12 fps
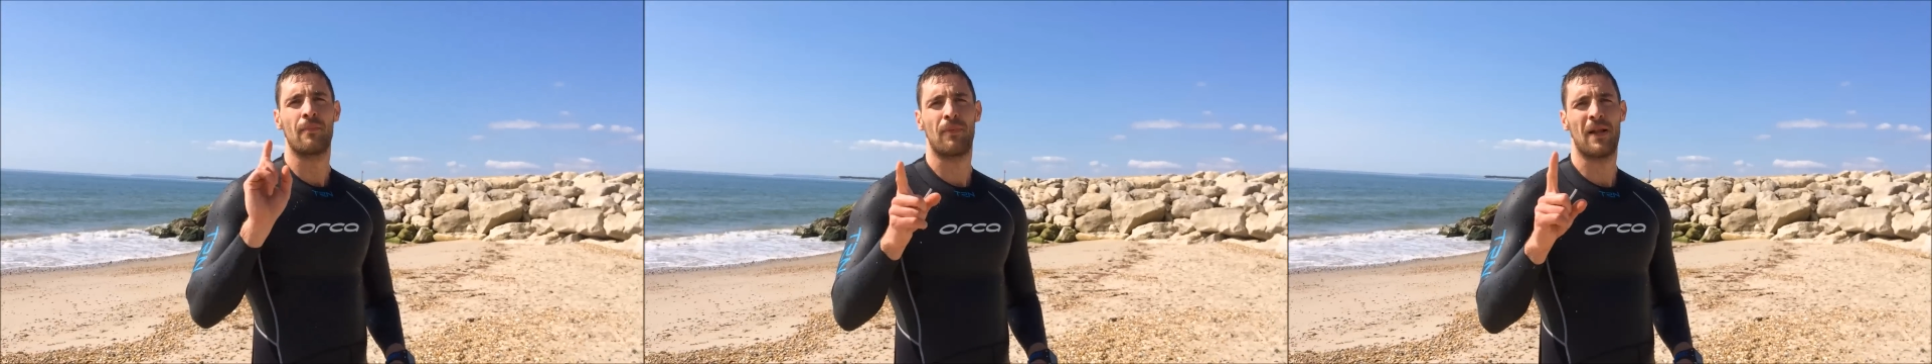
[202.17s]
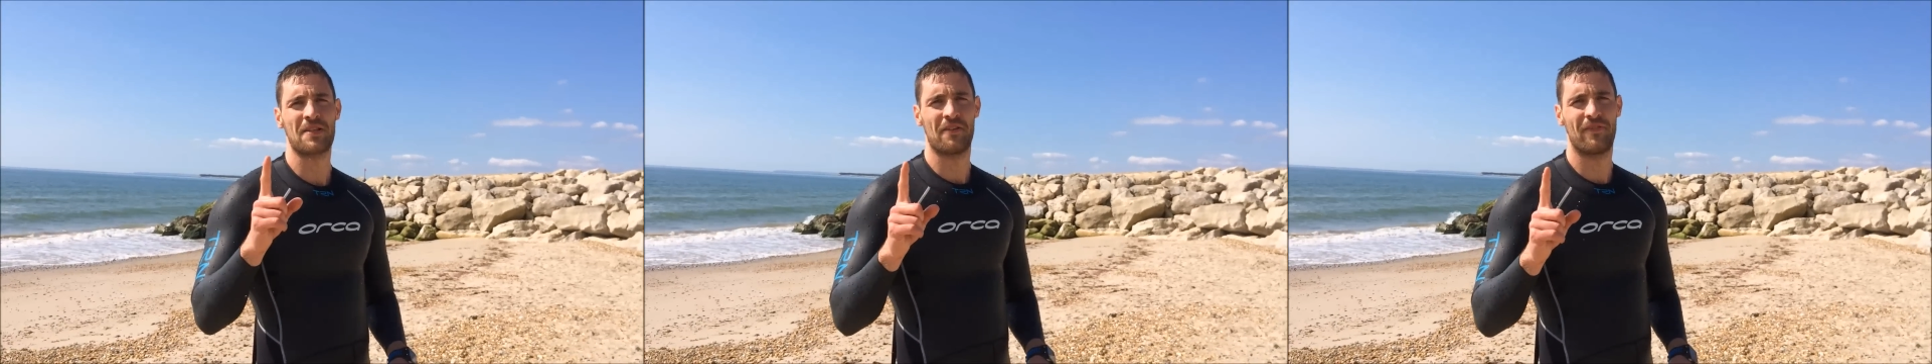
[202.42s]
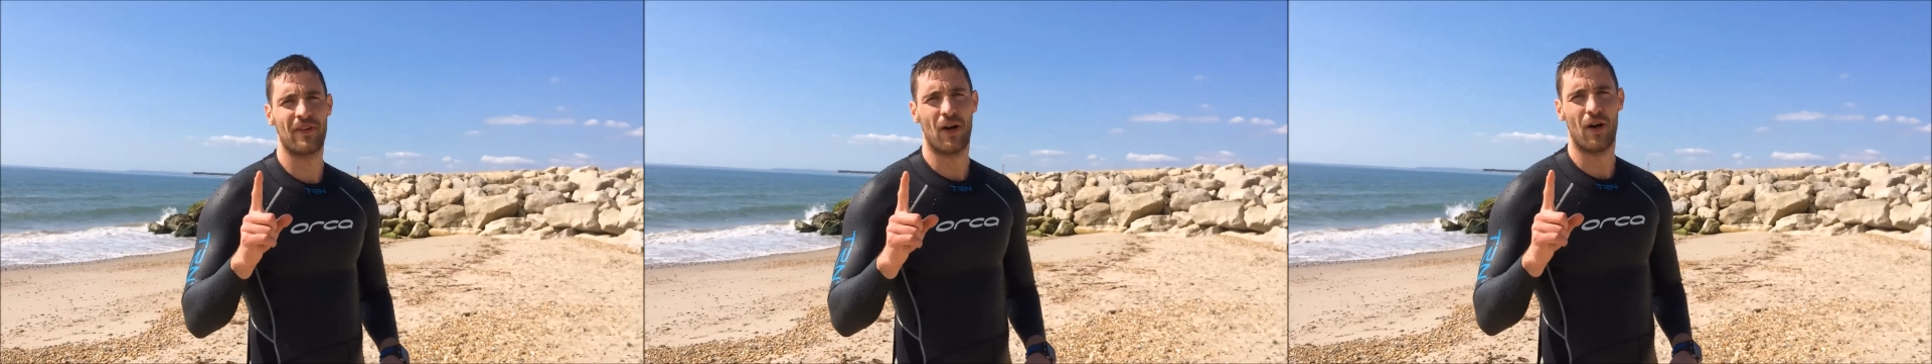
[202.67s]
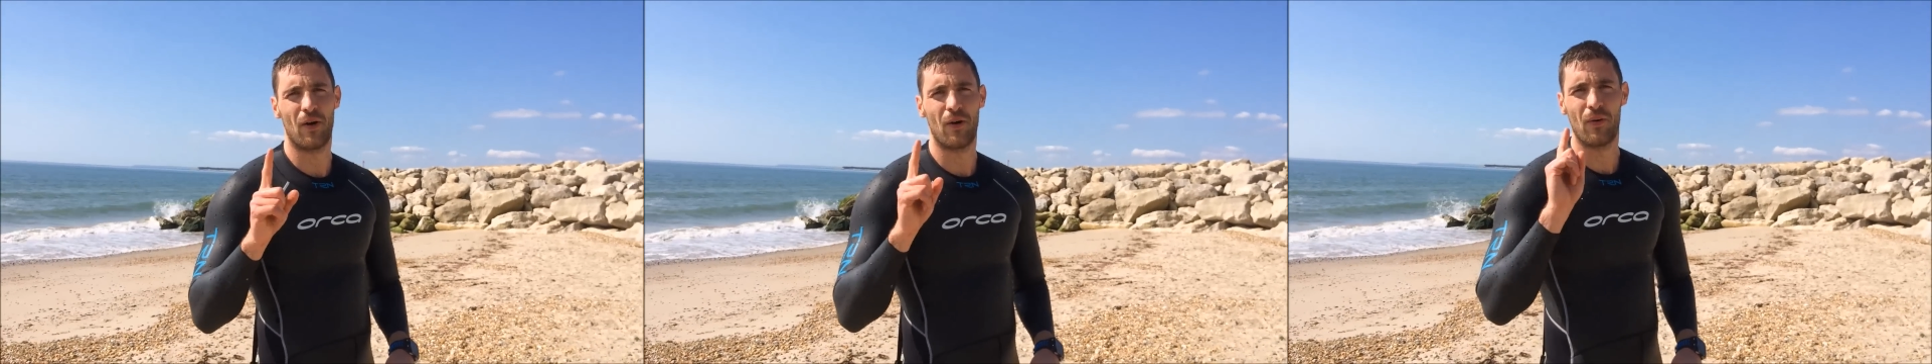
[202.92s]
Plus I
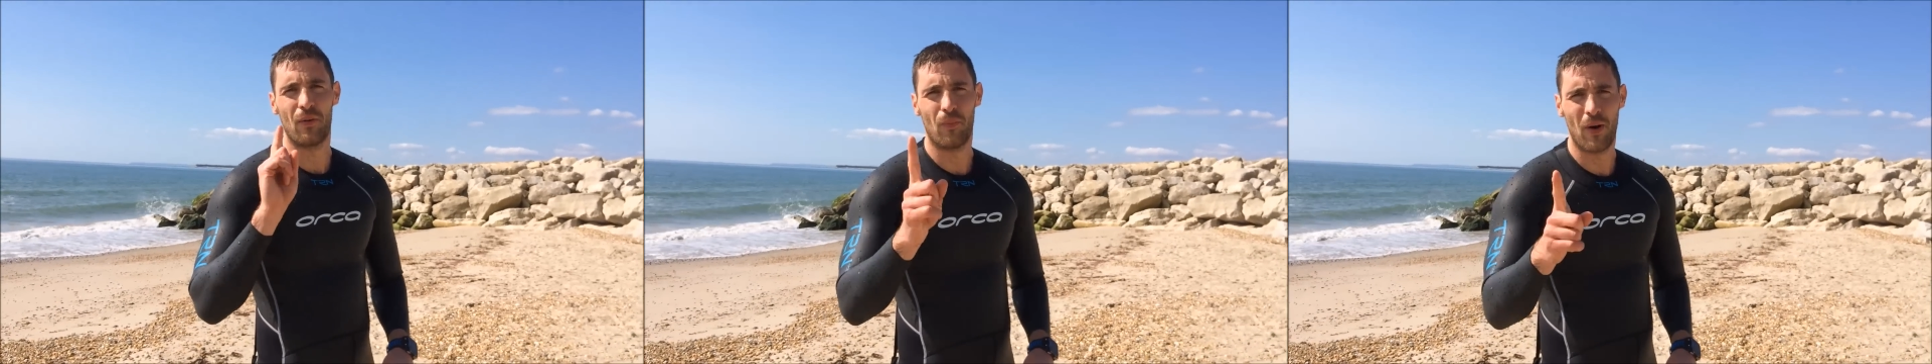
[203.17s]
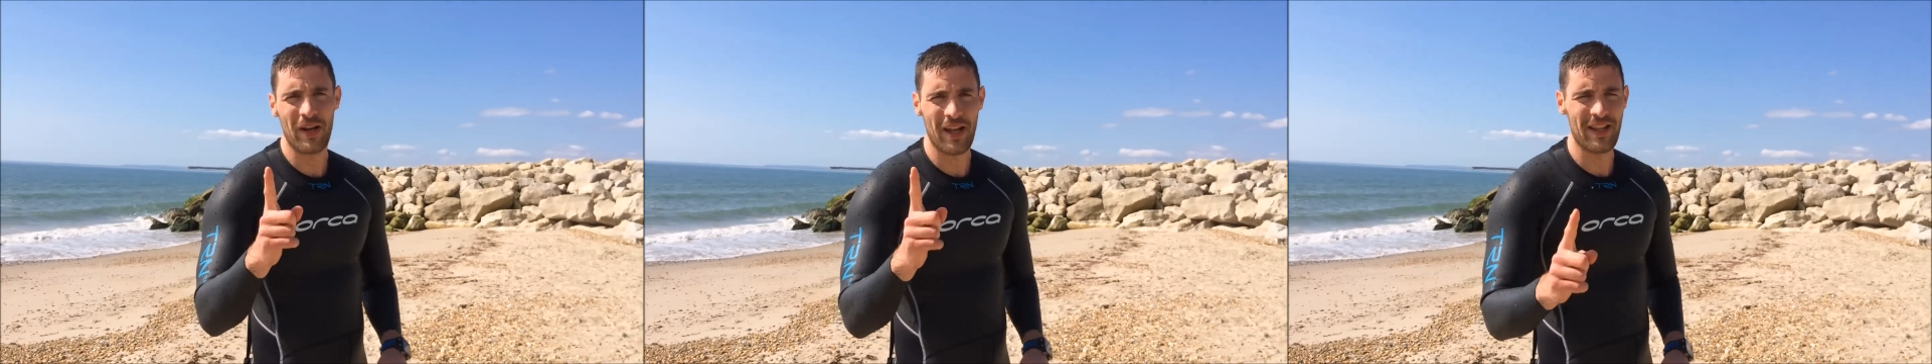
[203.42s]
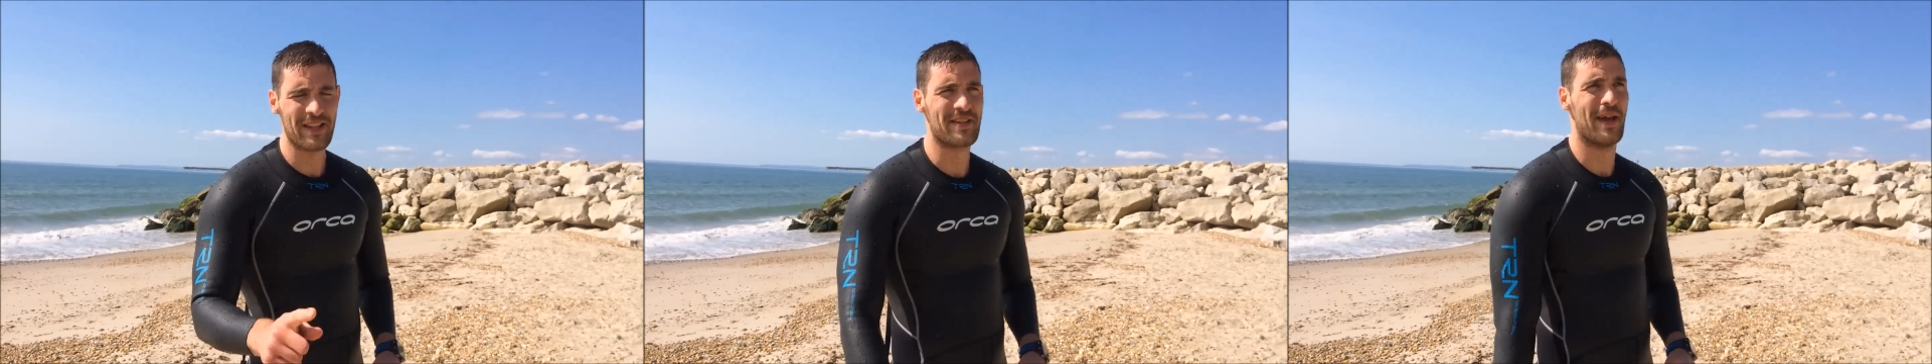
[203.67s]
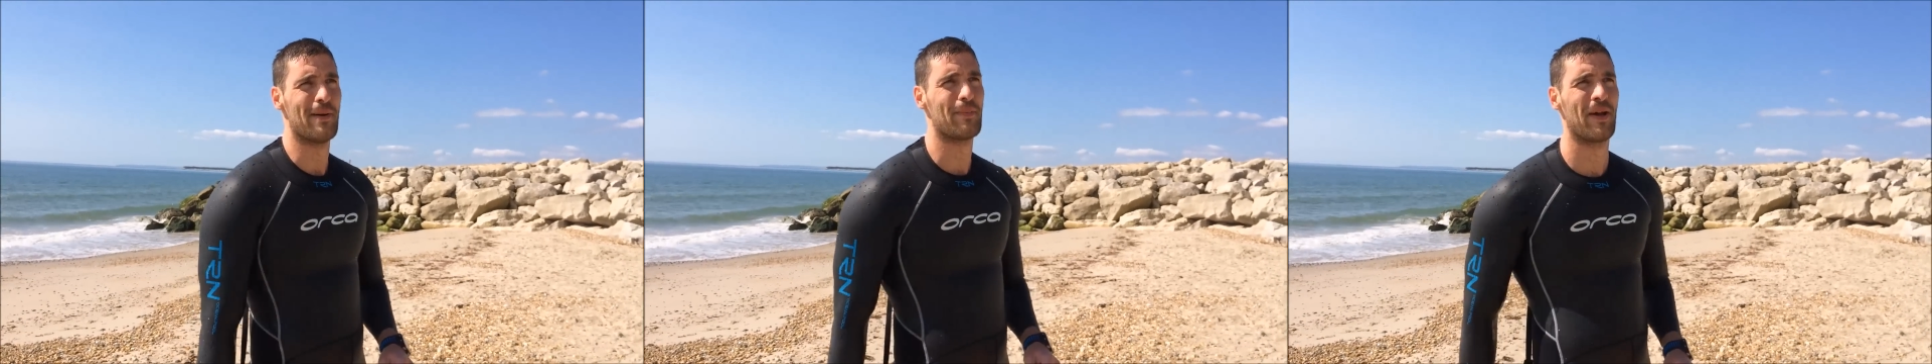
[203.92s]
forgot one other
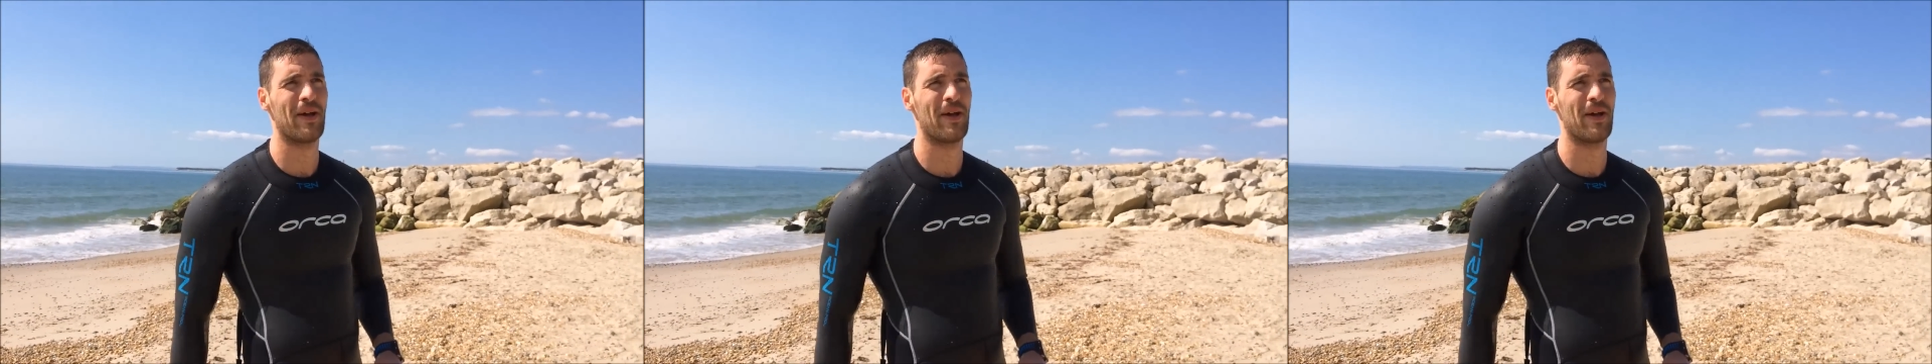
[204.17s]
tip,